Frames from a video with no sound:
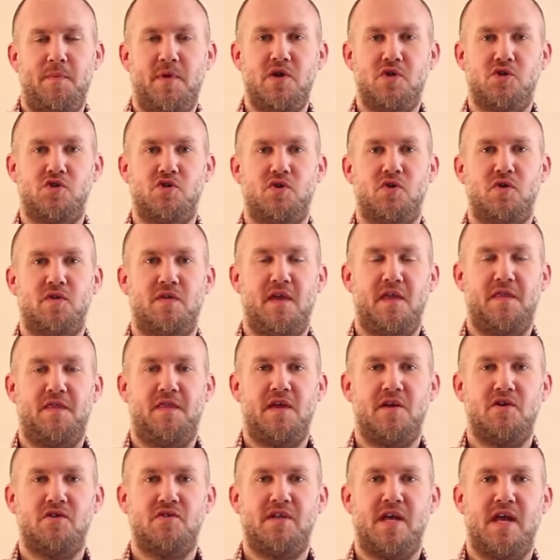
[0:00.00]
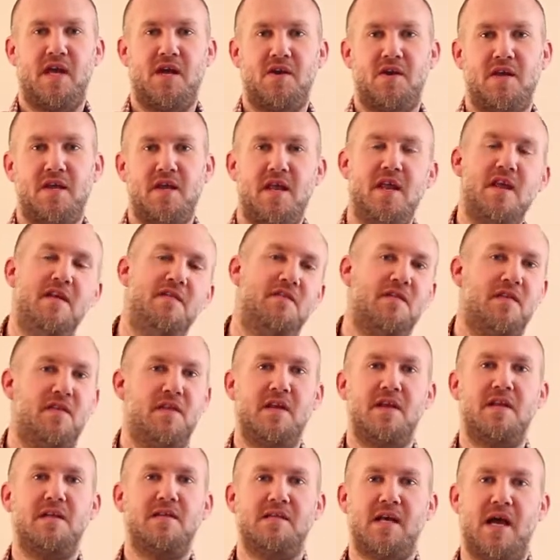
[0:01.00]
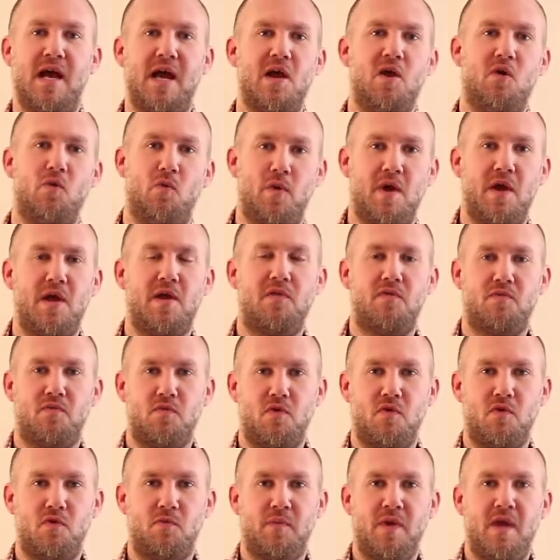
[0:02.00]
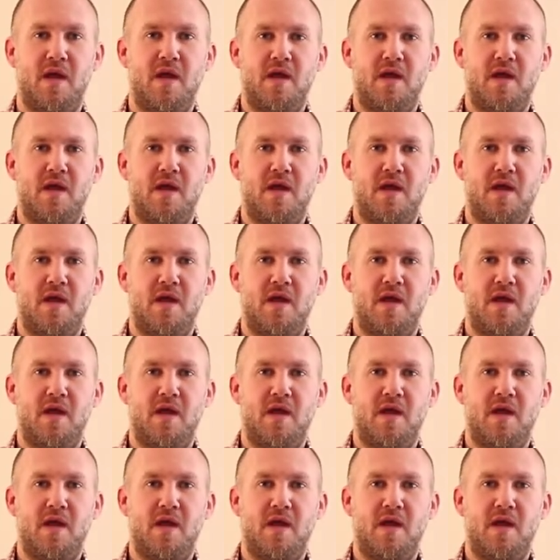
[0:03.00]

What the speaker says: to make sure that they're sounding even the entire way through.